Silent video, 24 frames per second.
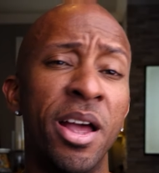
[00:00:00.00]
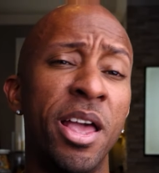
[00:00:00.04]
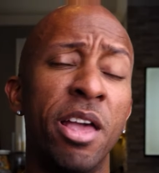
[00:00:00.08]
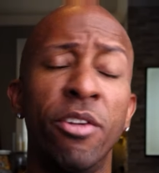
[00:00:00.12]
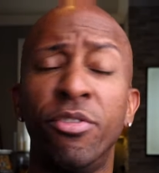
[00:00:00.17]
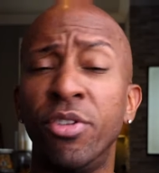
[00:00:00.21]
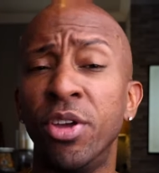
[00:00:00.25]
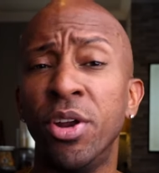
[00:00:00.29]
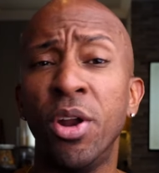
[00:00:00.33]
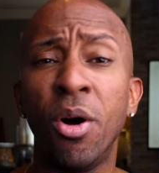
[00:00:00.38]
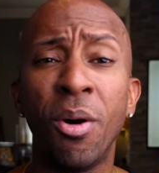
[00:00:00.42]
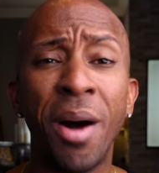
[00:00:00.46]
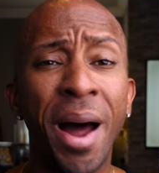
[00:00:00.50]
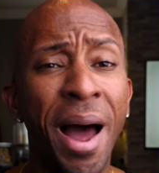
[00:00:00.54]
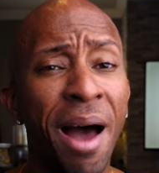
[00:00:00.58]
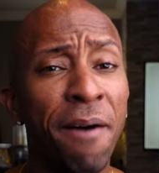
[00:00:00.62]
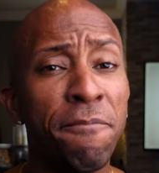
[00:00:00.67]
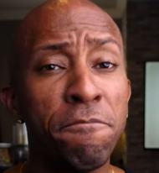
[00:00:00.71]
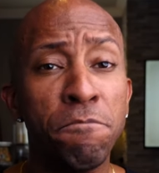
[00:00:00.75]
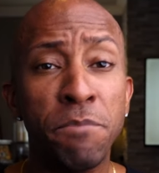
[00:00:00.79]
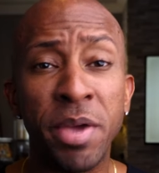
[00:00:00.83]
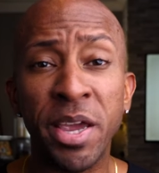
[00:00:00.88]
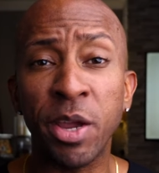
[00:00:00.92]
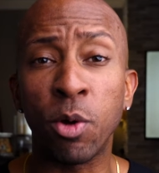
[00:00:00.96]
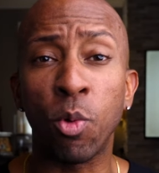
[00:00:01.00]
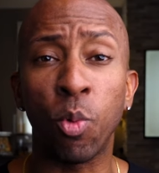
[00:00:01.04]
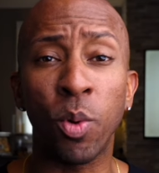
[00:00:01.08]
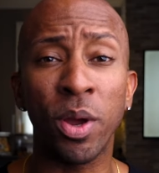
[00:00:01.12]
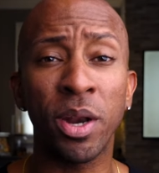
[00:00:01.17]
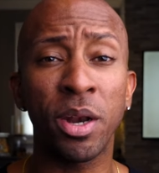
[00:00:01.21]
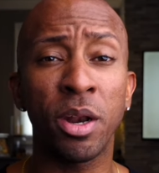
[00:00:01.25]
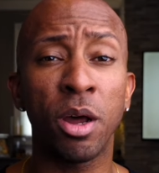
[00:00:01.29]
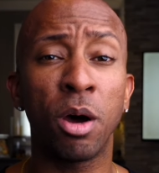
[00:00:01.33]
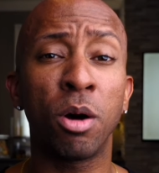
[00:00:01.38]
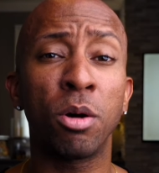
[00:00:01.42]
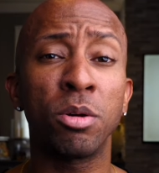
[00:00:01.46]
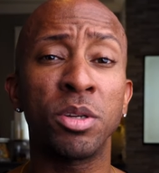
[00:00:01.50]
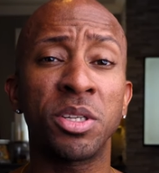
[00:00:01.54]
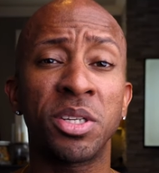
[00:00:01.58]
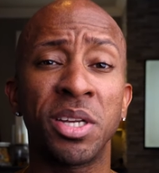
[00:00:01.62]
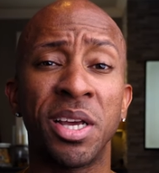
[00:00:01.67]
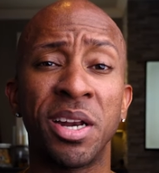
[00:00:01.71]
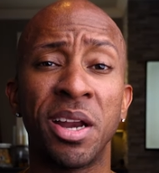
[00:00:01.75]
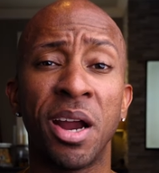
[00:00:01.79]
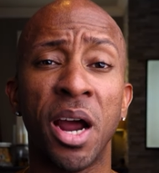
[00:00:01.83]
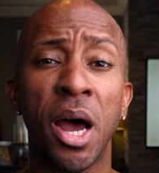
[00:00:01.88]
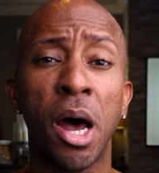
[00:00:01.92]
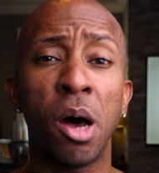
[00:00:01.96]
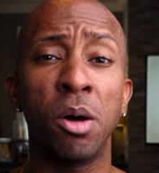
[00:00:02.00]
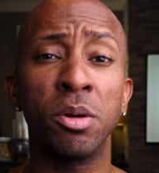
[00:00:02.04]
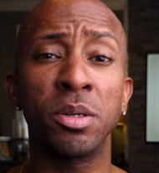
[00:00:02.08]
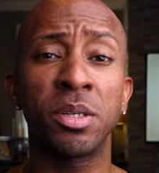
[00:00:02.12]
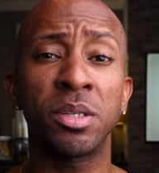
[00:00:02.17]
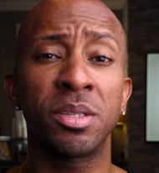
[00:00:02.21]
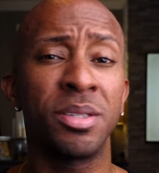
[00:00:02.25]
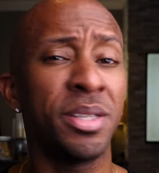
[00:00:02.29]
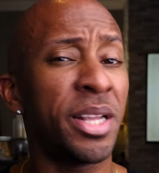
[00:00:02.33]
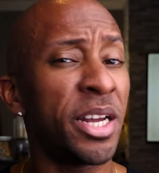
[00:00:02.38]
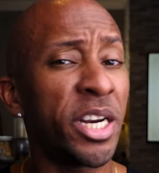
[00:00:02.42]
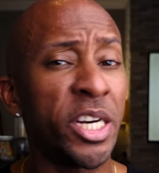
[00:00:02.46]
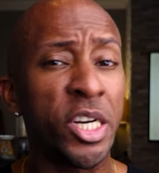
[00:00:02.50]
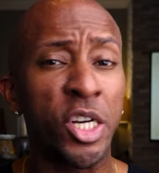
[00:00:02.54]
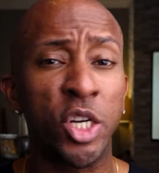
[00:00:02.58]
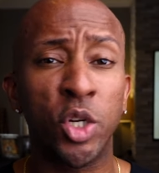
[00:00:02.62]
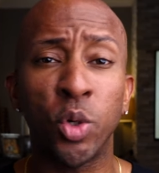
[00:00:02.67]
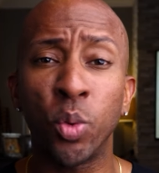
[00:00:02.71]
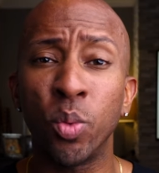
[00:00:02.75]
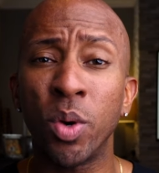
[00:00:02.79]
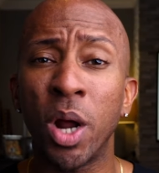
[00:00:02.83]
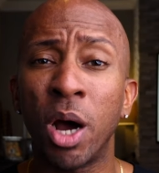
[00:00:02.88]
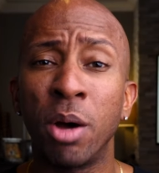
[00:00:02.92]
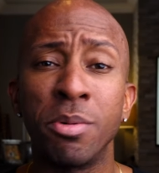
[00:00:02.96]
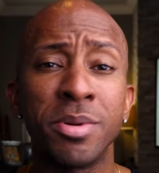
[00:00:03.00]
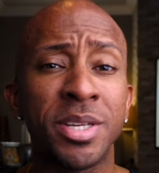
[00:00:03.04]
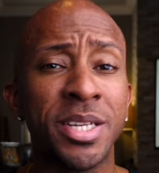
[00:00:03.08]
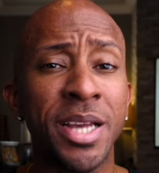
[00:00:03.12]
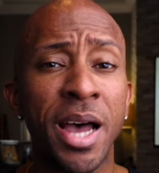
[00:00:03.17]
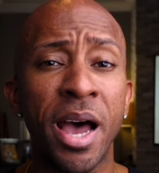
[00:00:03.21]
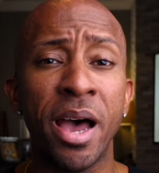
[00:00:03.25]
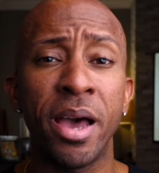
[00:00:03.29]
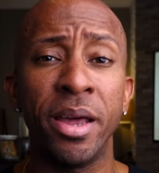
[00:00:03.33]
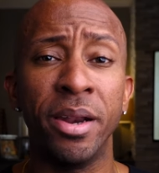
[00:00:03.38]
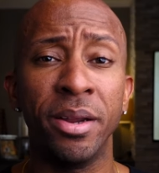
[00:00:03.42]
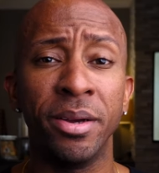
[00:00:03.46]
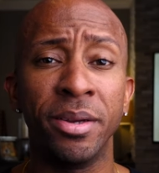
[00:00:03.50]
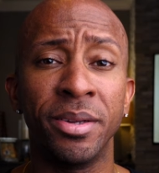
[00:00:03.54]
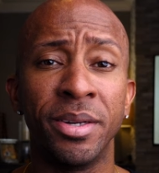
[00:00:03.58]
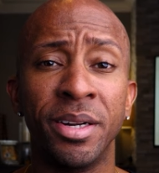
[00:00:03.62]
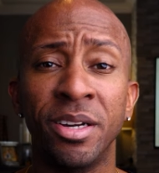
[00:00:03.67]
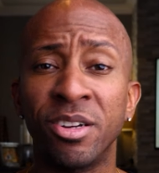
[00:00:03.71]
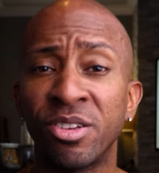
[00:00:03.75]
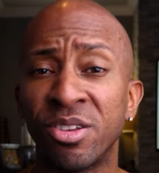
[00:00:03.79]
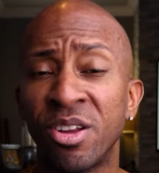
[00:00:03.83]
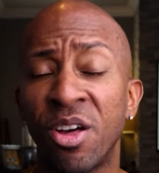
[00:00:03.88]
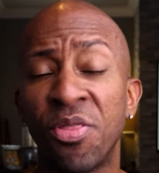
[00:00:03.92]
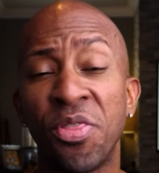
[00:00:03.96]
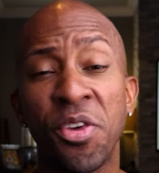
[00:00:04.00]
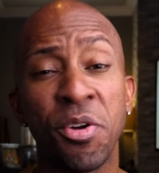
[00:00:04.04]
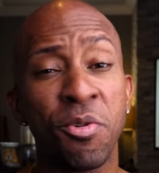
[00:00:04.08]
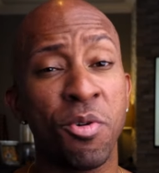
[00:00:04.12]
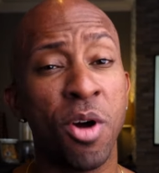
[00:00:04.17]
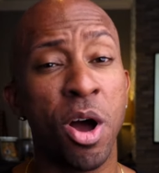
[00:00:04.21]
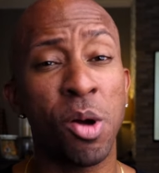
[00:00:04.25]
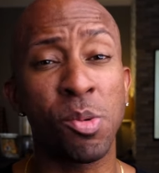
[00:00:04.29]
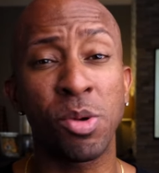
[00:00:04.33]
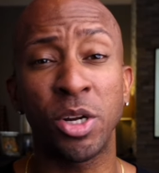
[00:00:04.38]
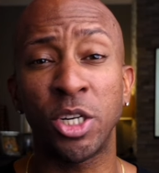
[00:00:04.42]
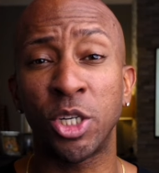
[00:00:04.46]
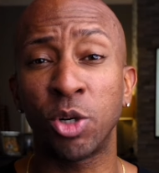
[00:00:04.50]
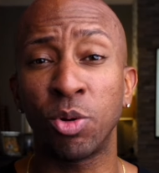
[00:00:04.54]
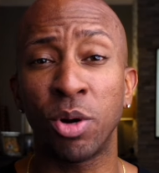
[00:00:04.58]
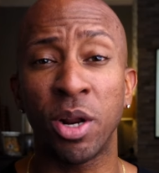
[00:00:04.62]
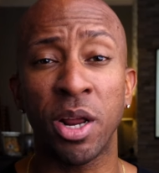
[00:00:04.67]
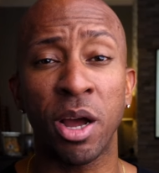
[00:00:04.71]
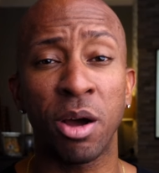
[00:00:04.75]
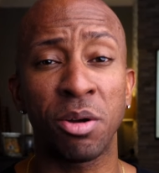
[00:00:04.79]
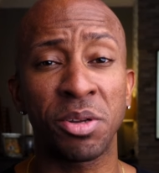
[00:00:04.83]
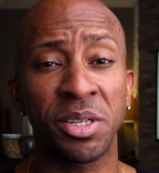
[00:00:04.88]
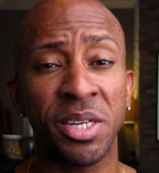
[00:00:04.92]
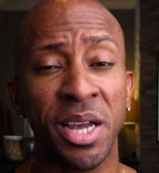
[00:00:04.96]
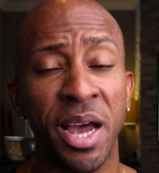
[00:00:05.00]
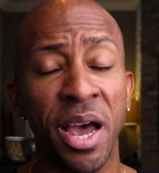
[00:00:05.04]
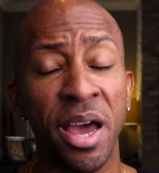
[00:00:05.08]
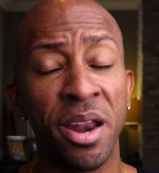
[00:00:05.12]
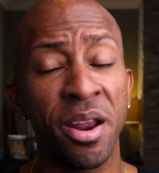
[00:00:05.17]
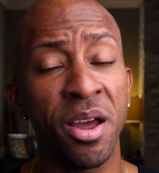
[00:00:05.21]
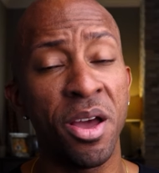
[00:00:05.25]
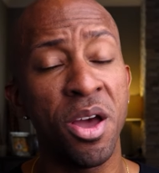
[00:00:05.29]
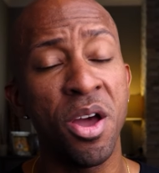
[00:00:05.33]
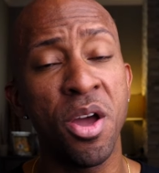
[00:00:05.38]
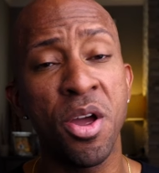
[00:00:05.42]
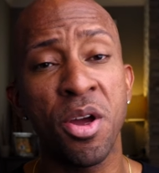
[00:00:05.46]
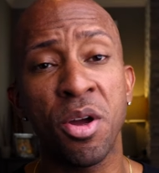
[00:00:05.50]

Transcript: if you don't have big windows in your house, then shoot outside. There's nothing wrong with shooting outside.